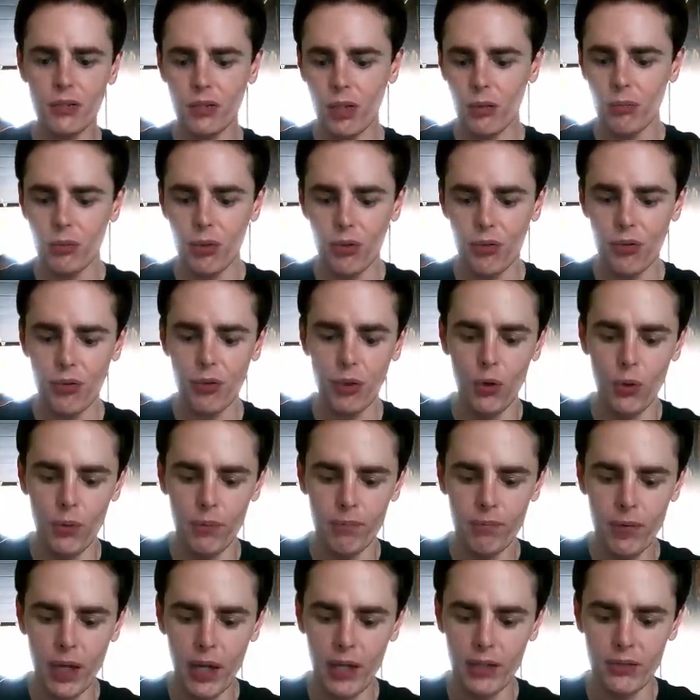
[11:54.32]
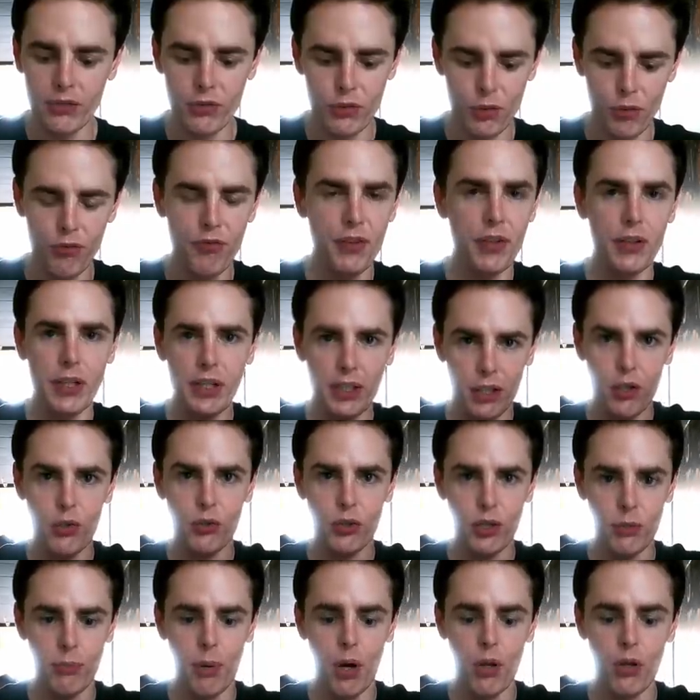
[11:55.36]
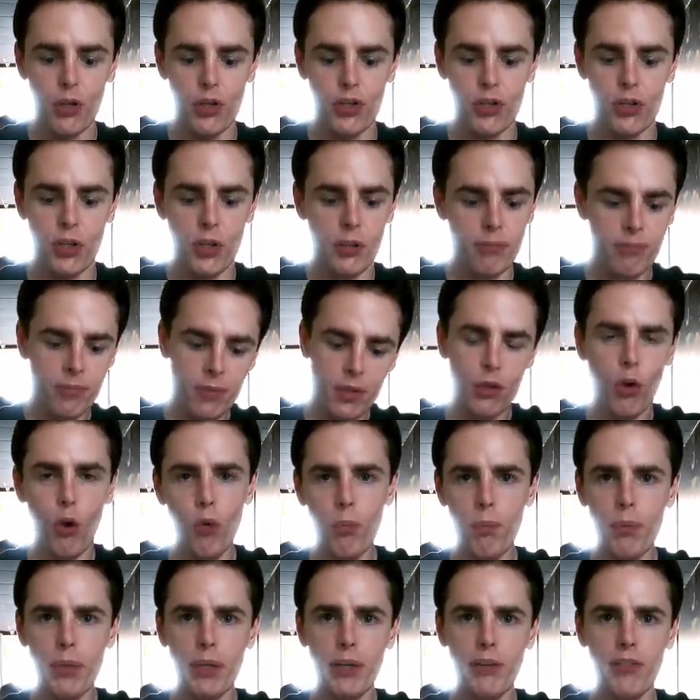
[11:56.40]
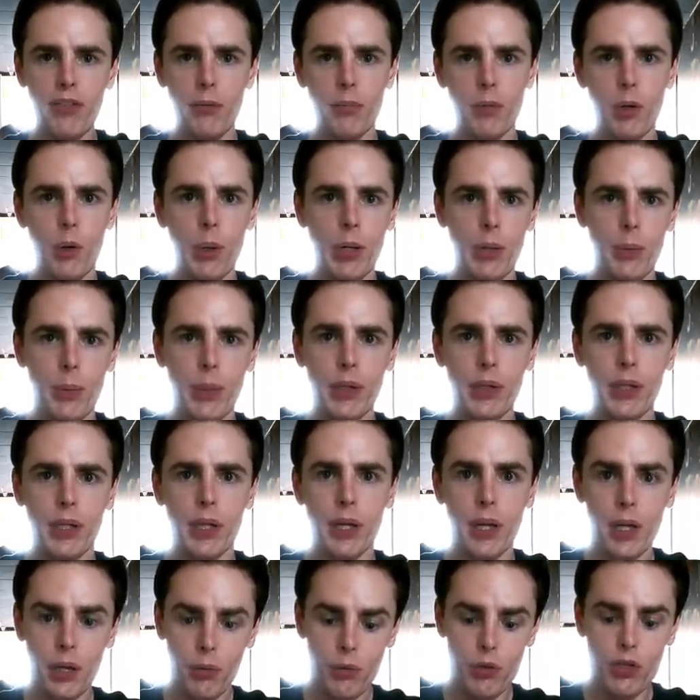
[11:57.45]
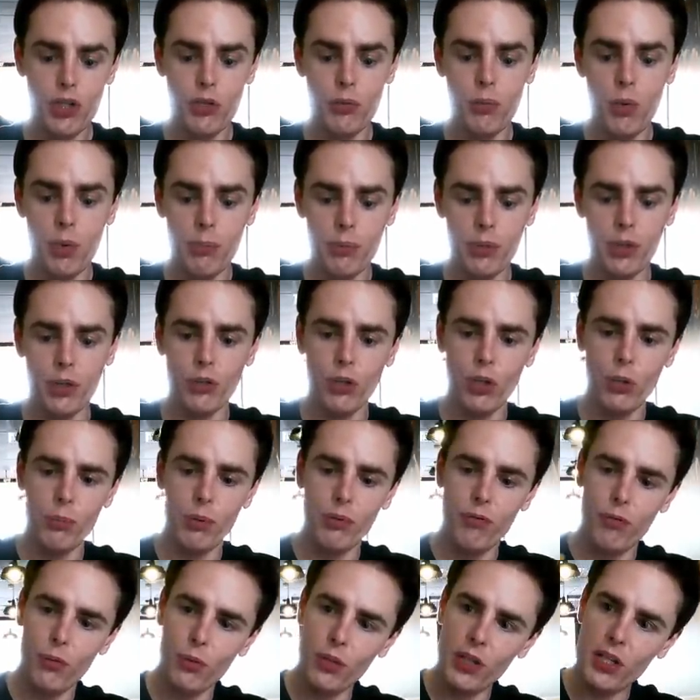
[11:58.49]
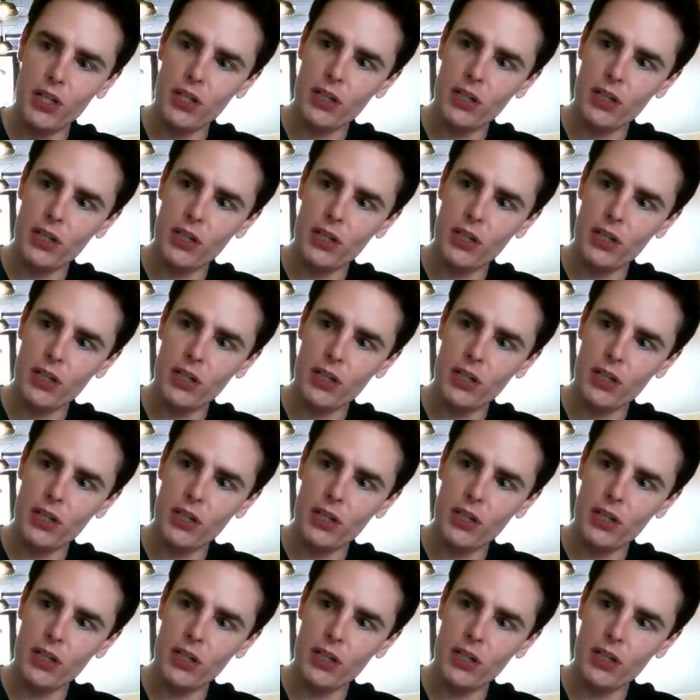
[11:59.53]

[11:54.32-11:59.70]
down your throat, and you feel like you could demolish the whole plate of them quite quickly, which is what I'm going to do before they